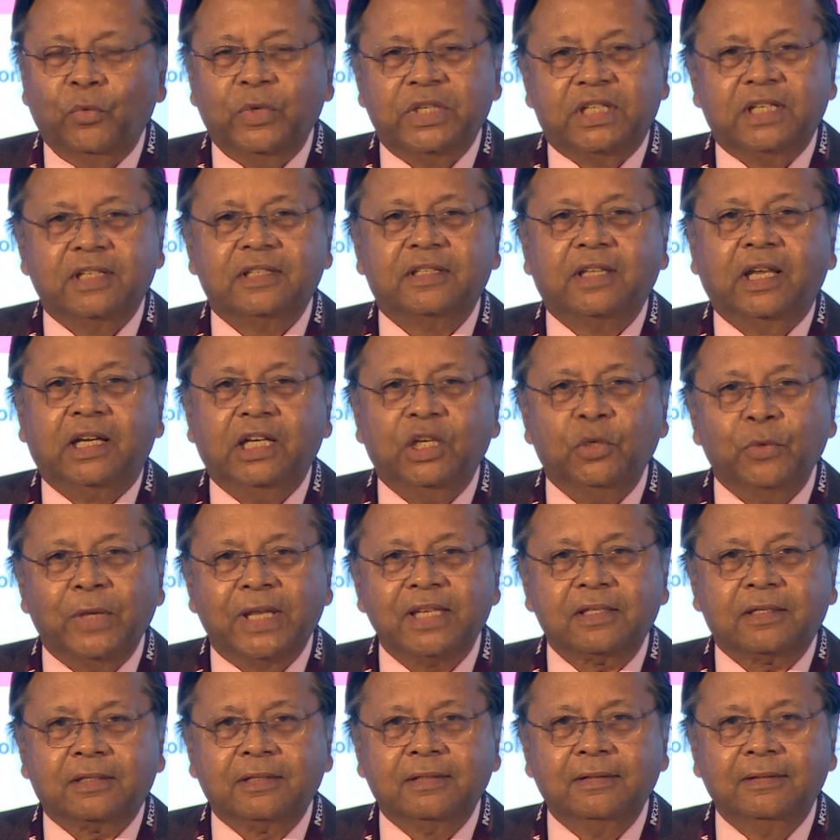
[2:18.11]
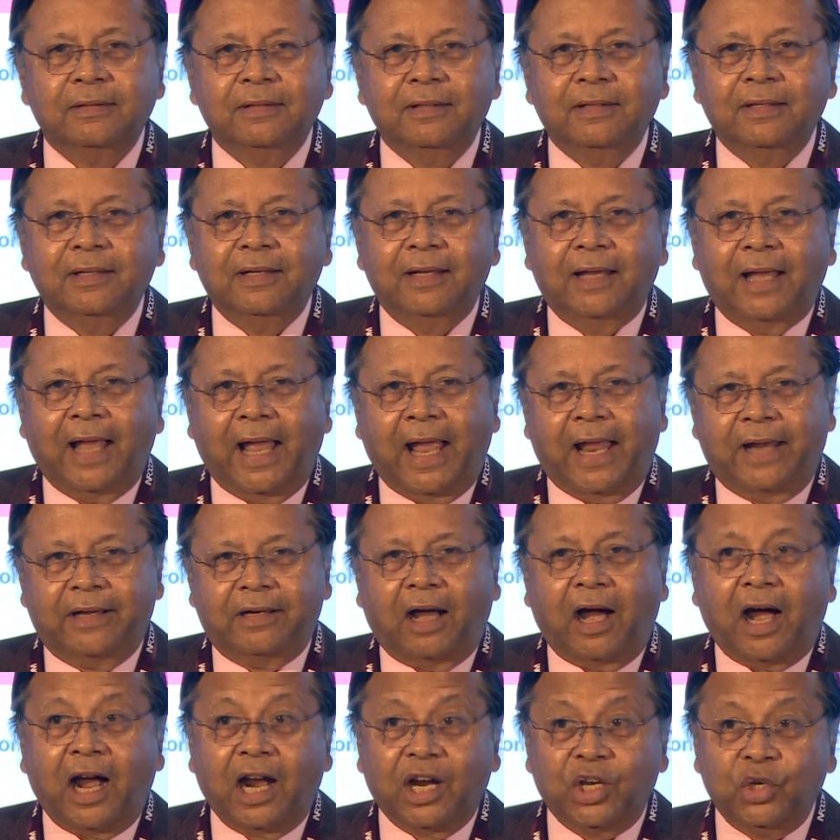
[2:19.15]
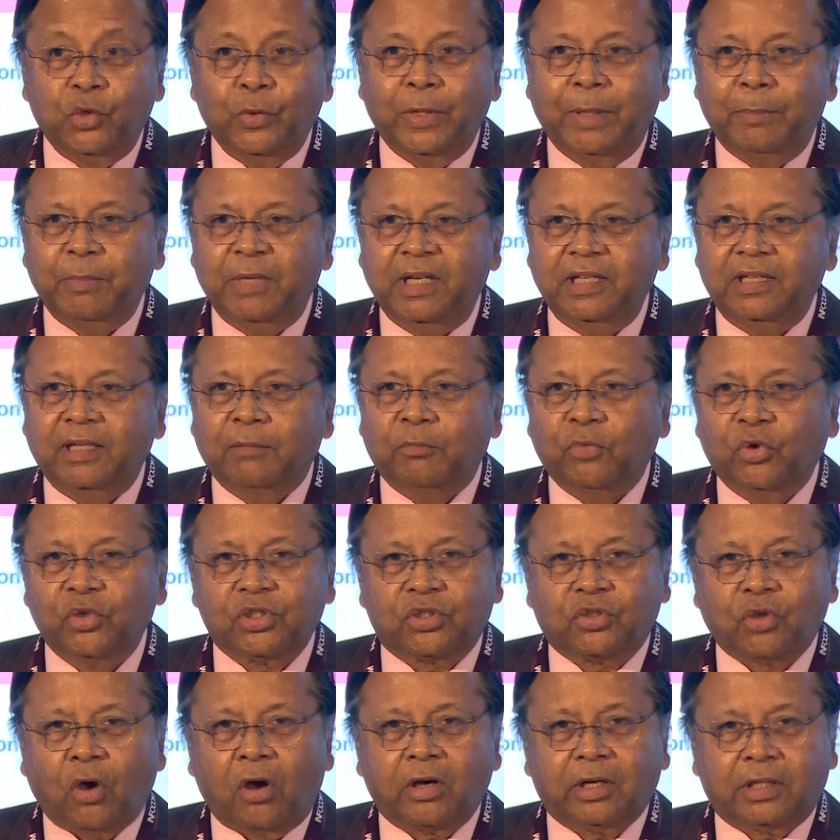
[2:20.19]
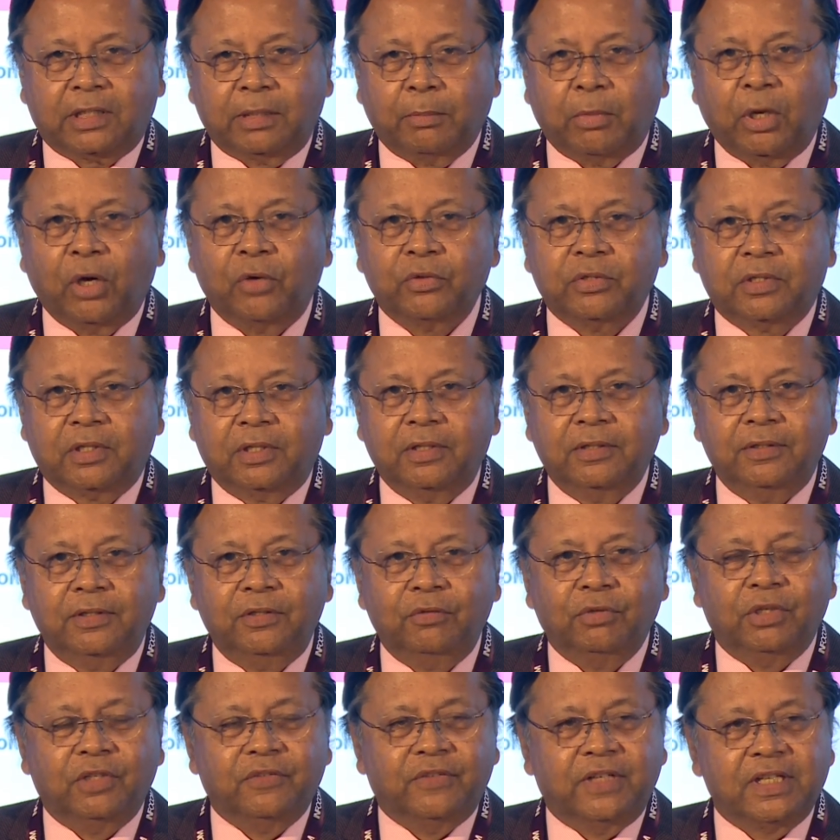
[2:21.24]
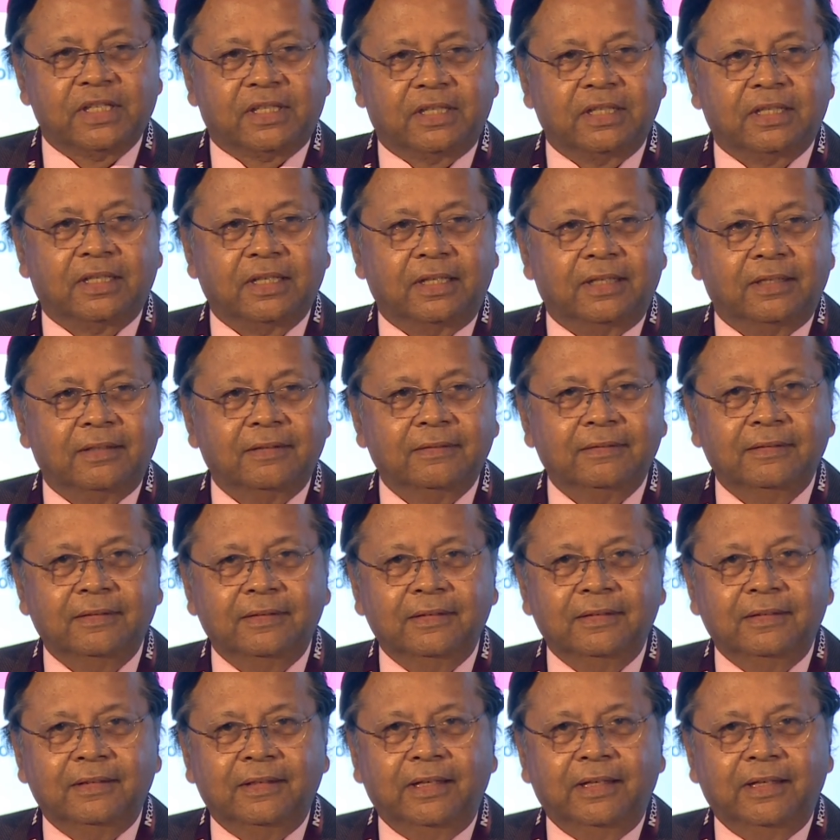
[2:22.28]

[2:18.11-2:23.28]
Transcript: which is the newest and arguably the most talked about university